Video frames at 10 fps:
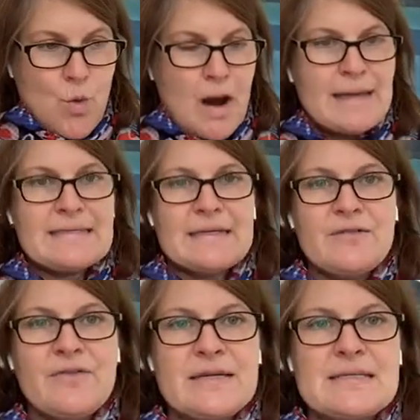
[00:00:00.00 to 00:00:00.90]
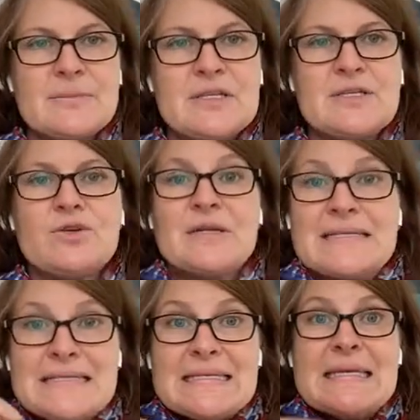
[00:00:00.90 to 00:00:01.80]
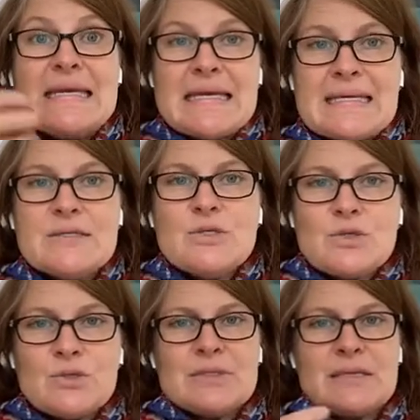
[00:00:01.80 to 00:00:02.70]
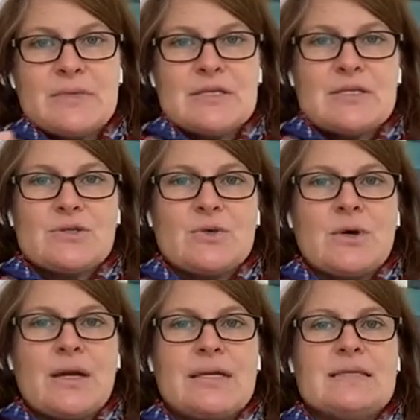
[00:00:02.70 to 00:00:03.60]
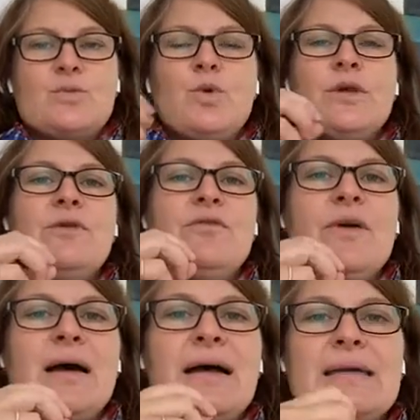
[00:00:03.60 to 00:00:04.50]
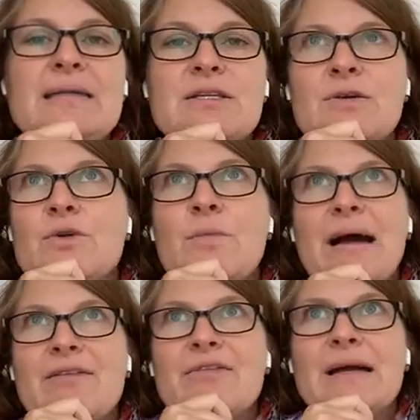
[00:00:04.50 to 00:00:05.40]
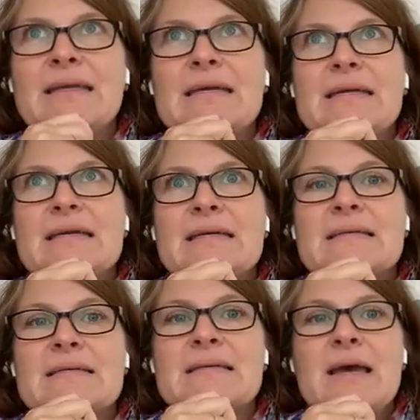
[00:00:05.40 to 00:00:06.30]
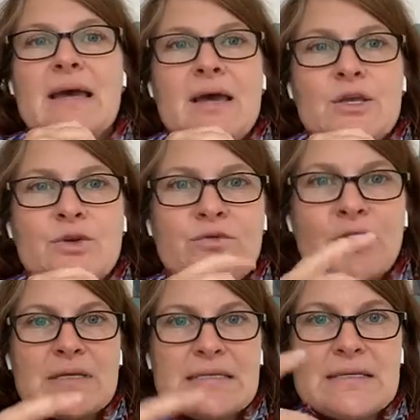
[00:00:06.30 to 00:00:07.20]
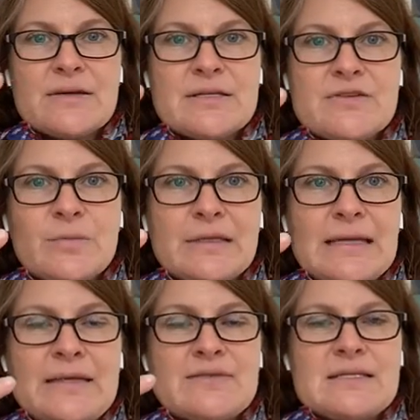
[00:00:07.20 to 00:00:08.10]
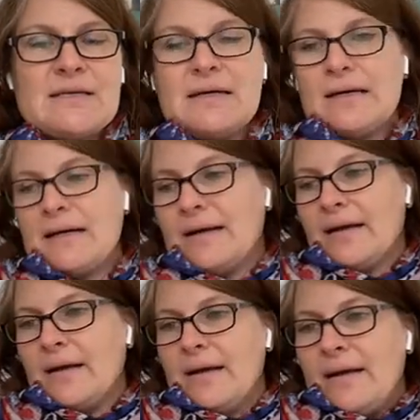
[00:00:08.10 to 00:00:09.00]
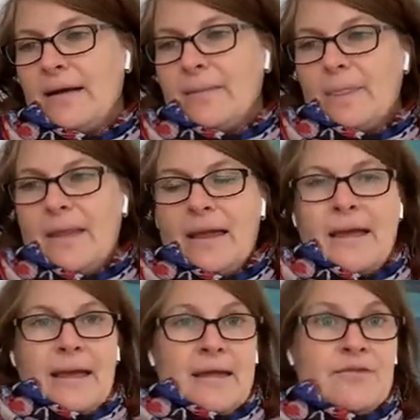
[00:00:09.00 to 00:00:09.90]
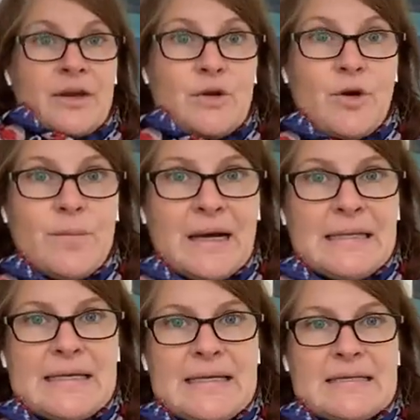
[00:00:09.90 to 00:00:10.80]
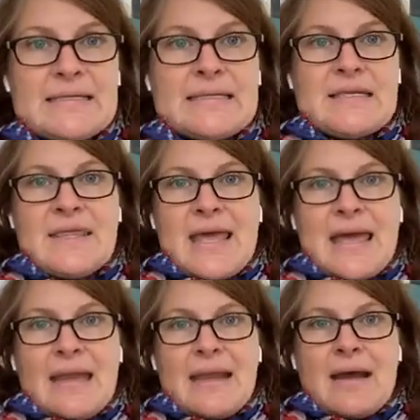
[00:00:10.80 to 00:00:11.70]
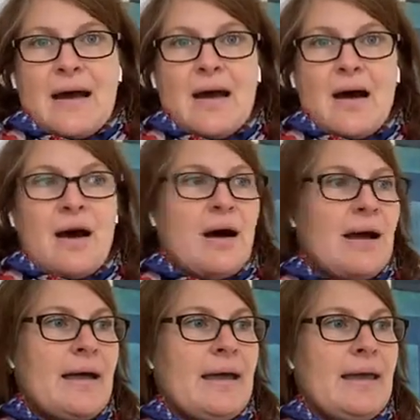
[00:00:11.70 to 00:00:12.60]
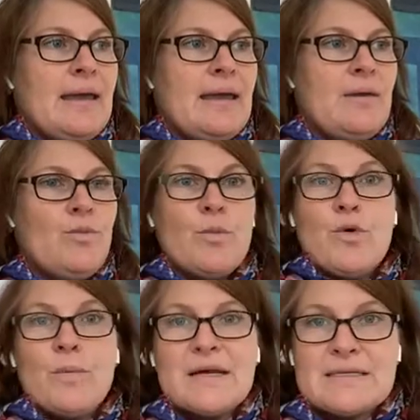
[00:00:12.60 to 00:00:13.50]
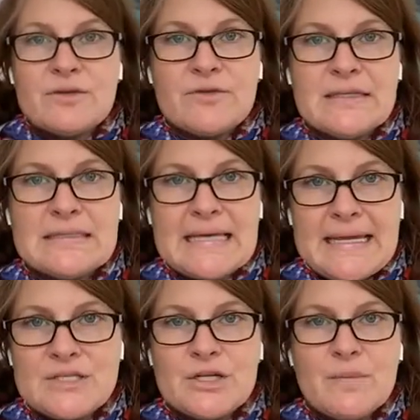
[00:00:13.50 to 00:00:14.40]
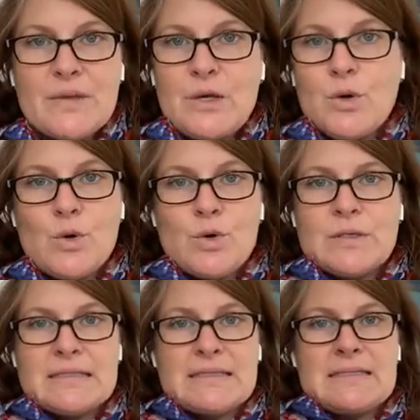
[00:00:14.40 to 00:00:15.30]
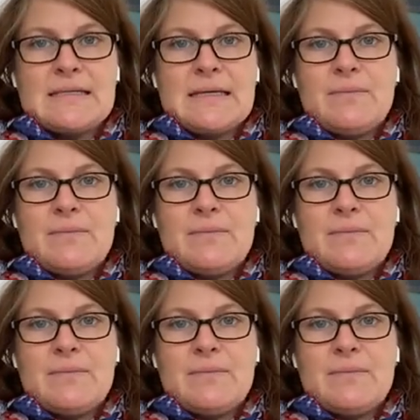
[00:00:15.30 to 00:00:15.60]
identify some of the stories, dig into some of the stories, what you might find is you've series of beliefs that are, if I grow my list, then I will put myself in danger because